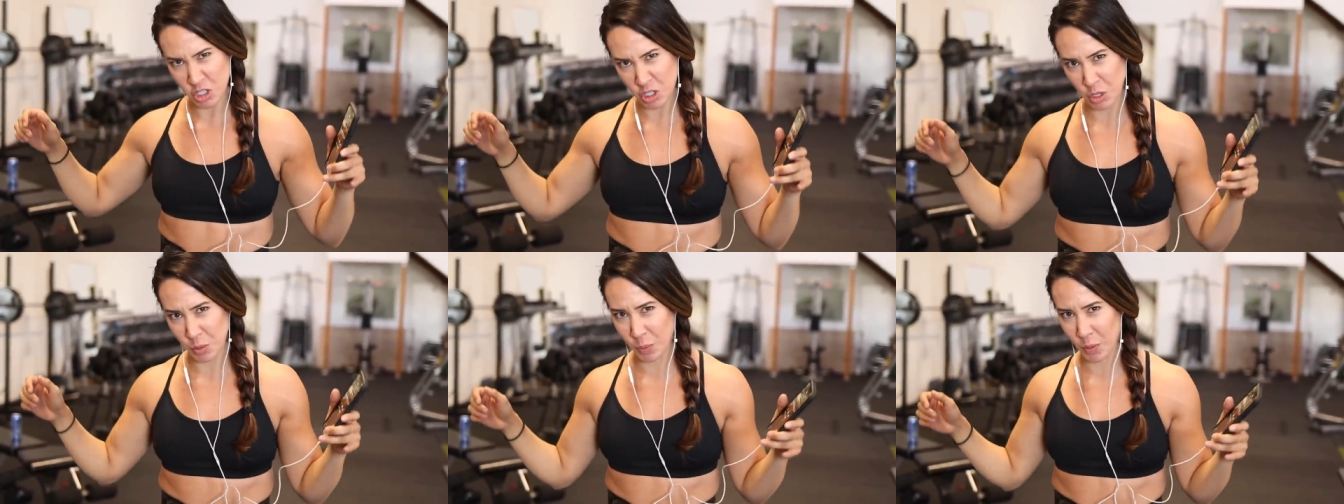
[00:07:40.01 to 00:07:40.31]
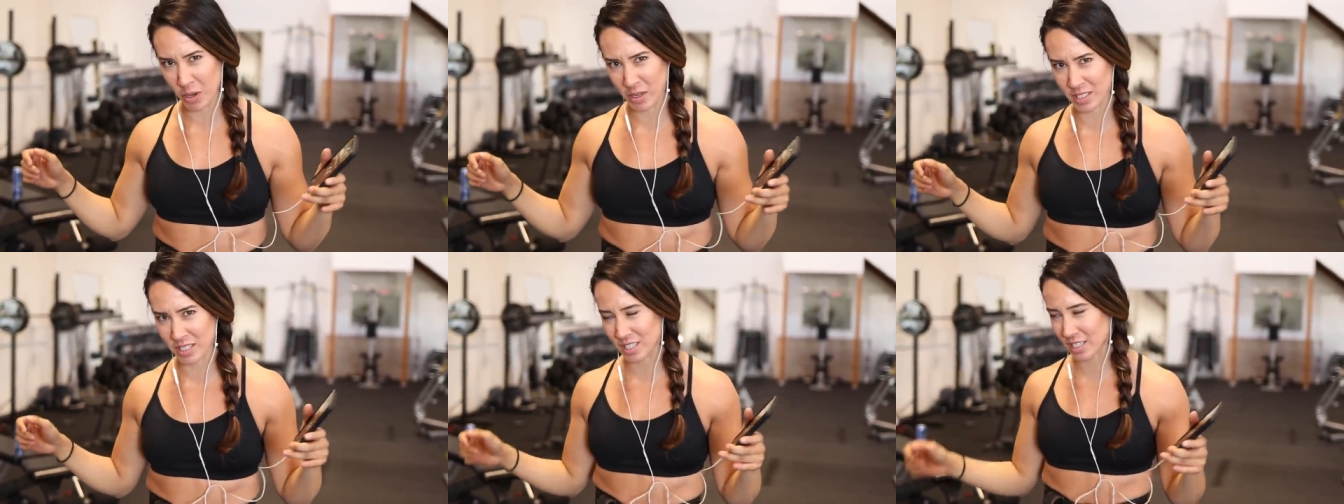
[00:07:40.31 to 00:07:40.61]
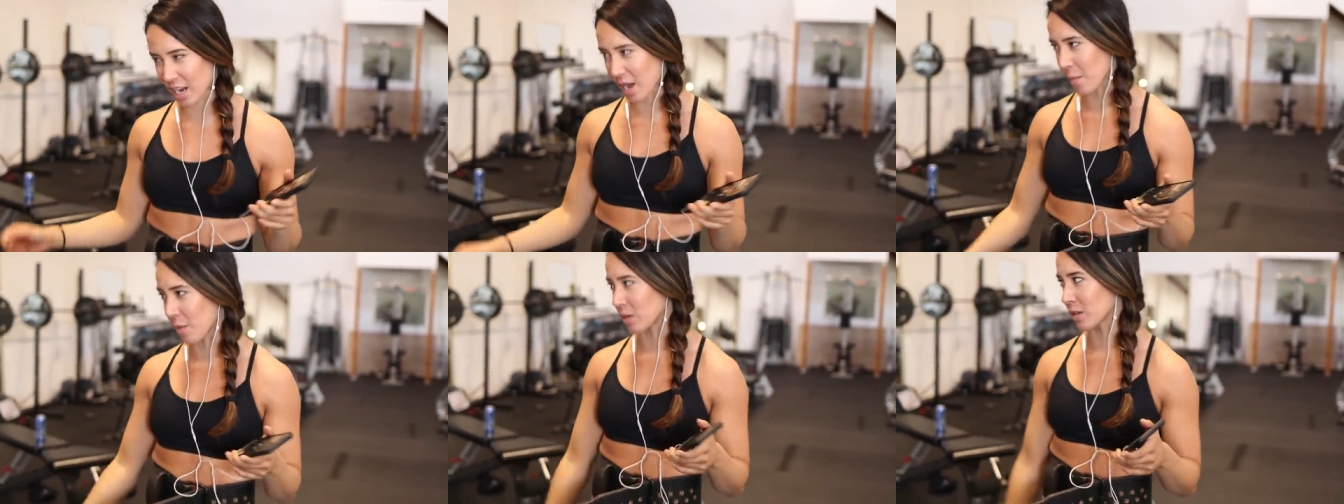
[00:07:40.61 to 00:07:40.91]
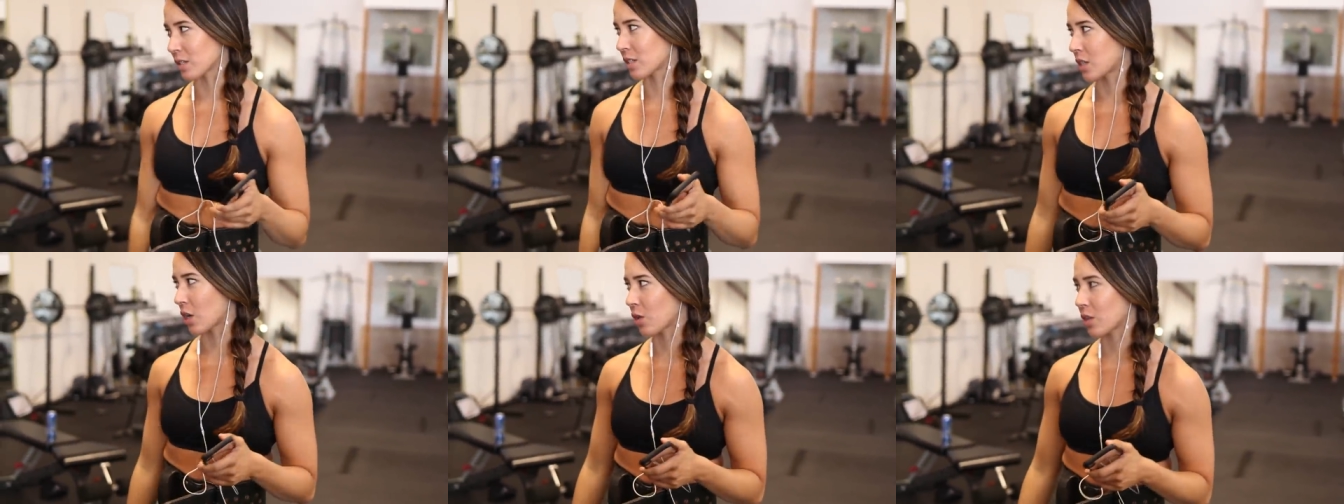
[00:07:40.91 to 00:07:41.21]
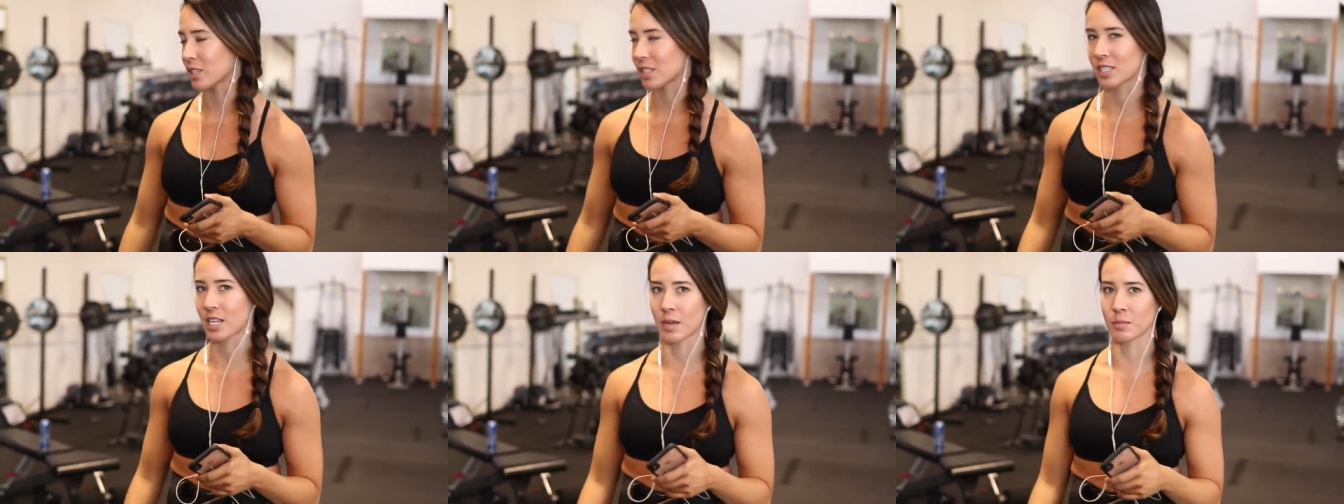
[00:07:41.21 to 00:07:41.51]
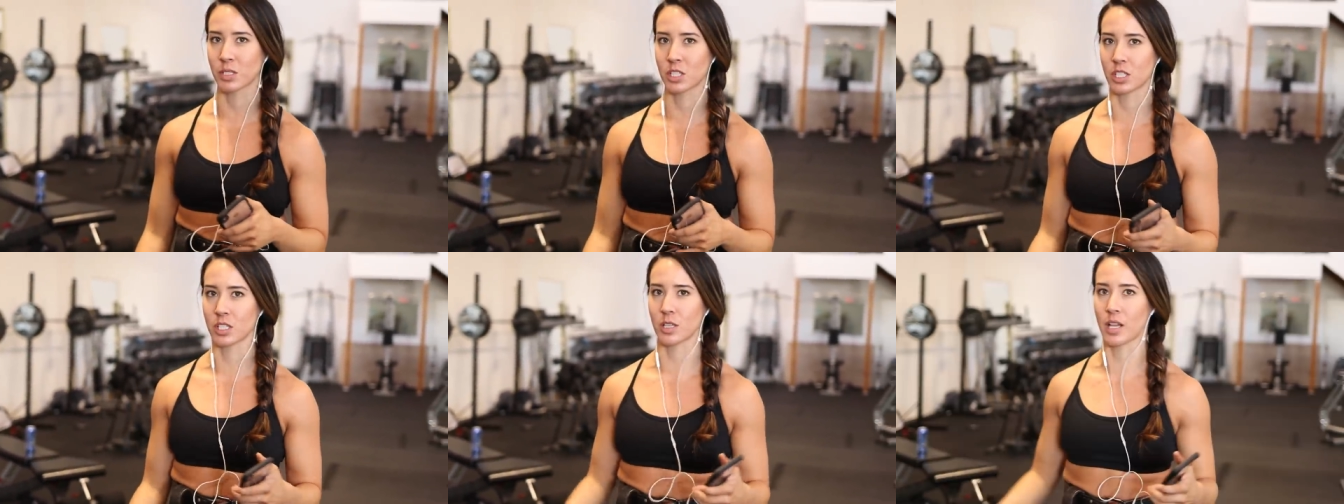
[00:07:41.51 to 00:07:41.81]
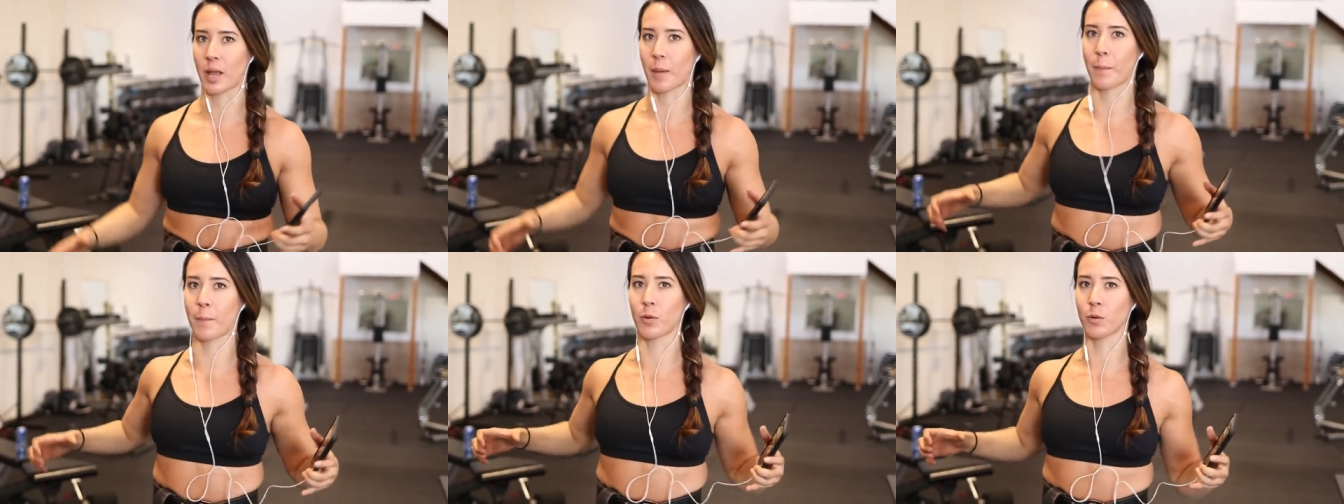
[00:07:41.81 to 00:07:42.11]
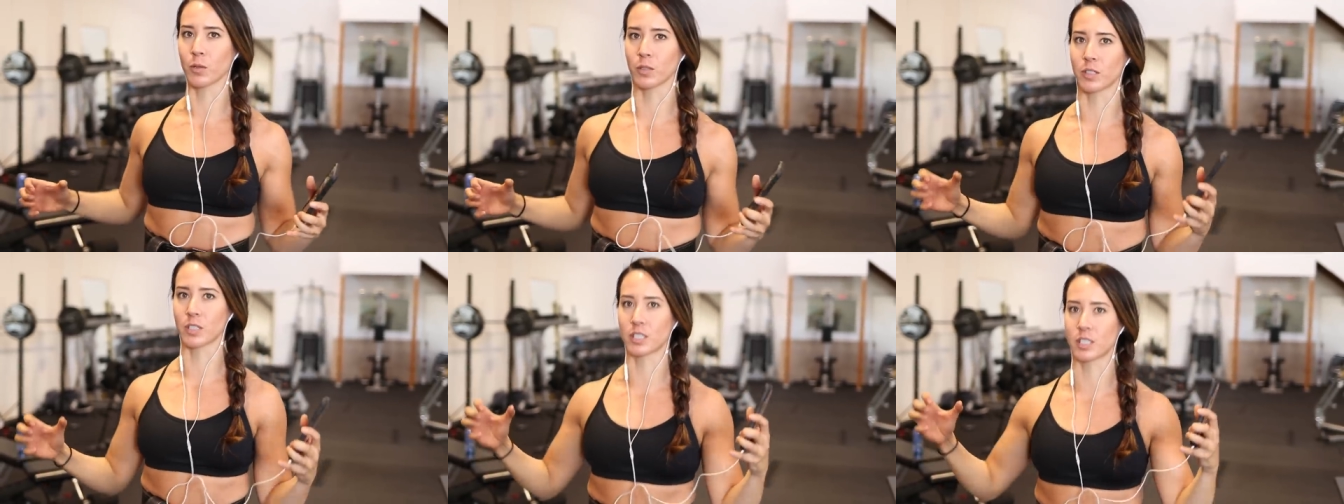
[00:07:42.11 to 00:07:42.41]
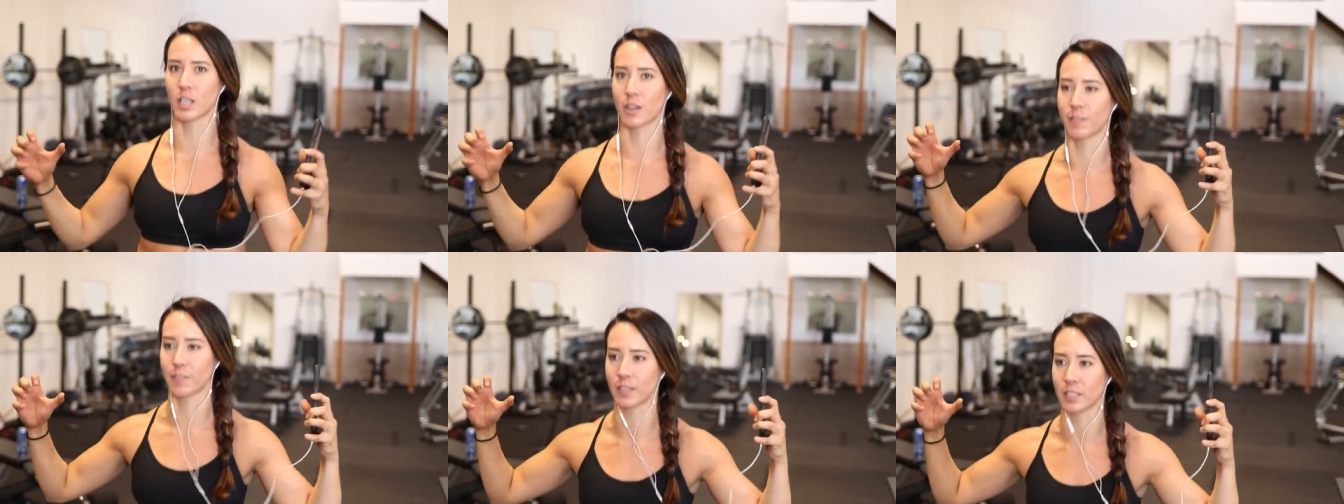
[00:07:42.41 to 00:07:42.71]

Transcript: super unstable. So this time she like pulled herself